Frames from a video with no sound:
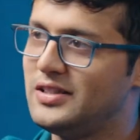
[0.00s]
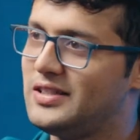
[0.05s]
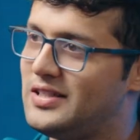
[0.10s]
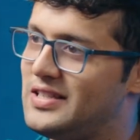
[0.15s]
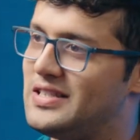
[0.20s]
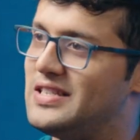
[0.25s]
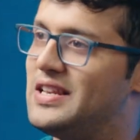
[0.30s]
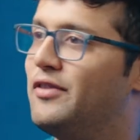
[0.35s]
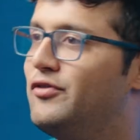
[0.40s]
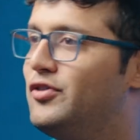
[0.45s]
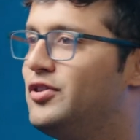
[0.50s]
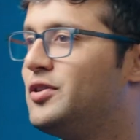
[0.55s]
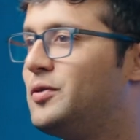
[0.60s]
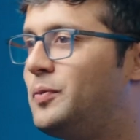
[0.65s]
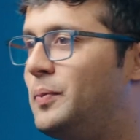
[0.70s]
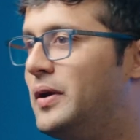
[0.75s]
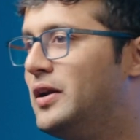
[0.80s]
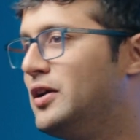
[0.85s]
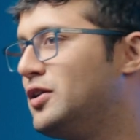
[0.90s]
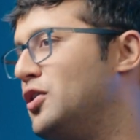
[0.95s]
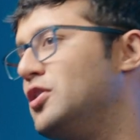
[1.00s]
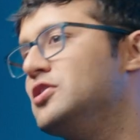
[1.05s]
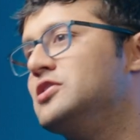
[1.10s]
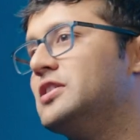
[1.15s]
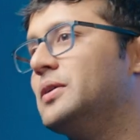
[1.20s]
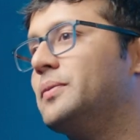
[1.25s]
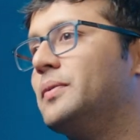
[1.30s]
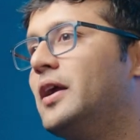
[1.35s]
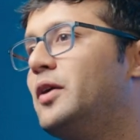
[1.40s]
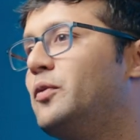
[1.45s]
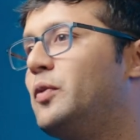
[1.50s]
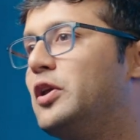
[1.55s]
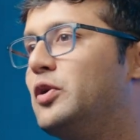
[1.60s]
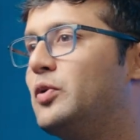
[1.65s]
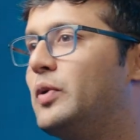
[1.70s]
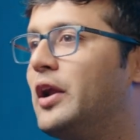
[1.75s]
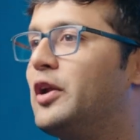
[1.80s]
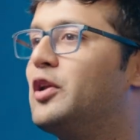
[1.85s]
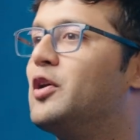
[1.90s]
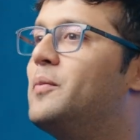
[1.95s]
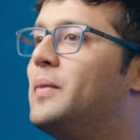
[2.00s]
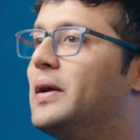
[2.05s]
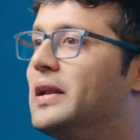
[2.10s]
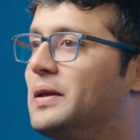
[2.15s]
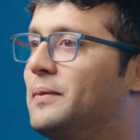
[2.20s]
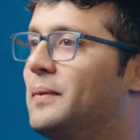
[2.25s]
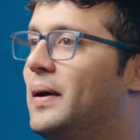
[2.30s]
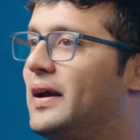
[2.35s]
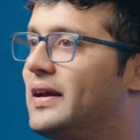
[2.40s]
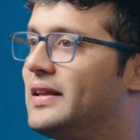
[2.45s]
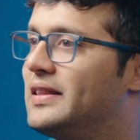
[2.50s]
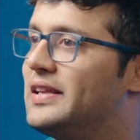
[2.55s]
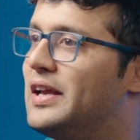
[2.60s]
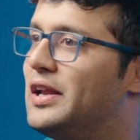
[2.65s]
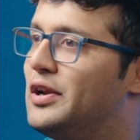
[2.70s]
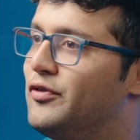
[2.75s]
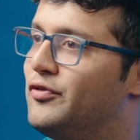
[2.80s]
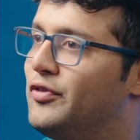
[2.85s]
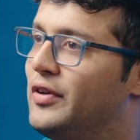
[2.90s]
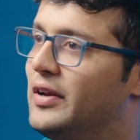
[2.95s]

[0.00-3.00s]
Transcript: this has never been a concept, right, where you get your money back at the end of